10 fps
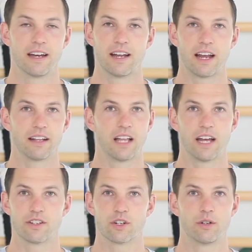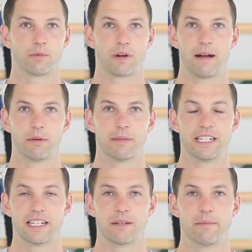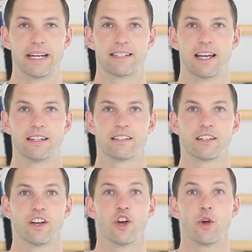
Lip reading: not a logical problem. It doesn't make sense.